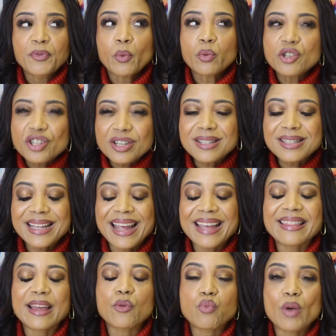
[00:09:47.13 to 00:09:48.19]
We're just
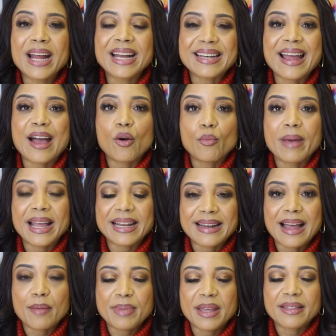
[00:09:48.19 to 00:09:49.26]
saying that right now might
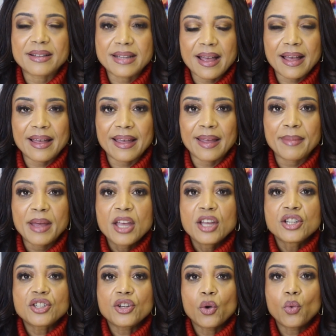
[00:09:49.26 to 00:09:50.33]
not be the time.
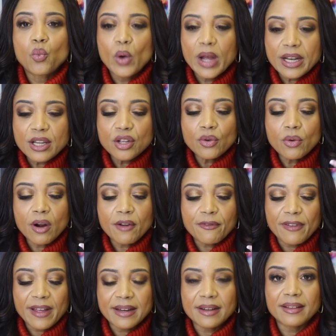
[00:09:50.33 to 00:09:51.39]
So when you are
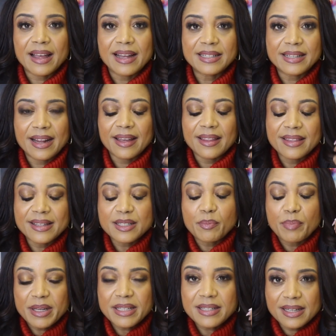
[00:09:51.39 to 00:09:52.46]
finalizing this
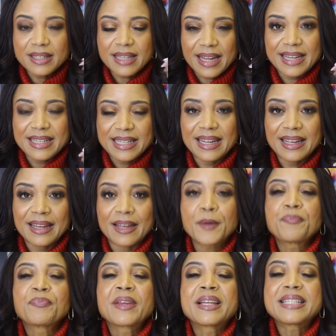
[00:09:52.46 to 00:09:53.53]
business idea,
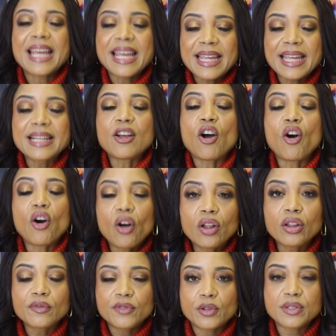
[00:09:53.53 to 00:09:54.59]
taking
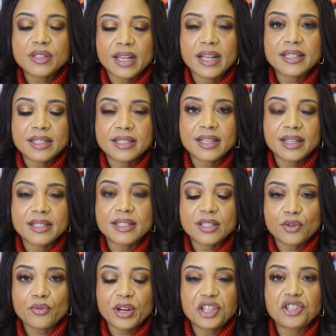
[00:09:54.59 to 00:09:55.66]
all of those things into
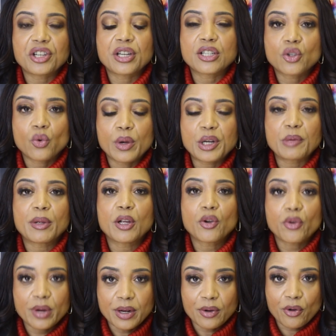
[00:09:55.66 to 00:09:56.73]
consideration is going to be
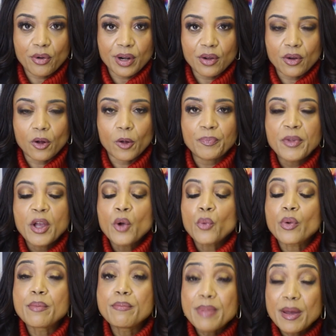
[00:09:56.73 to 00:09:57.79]
critical.
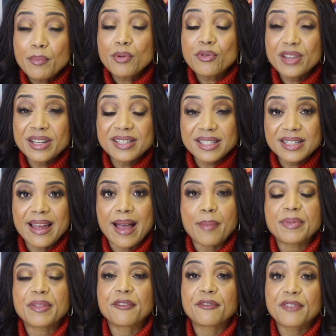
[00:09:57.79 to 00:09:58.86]
Remember this
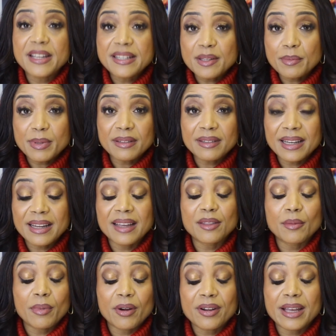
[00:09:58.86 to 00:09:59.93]
step, the feasibility
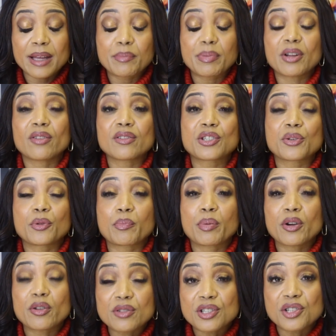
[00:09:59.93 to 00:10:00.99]
in the market, but also the
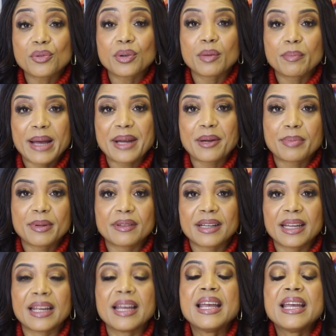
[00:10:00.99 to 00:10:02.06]
personal
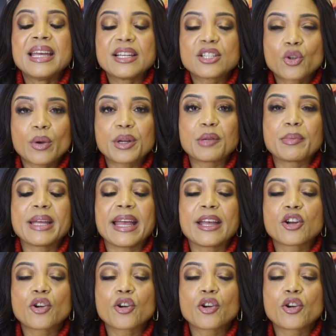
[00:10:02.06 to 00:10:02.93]
compatibility is going to be a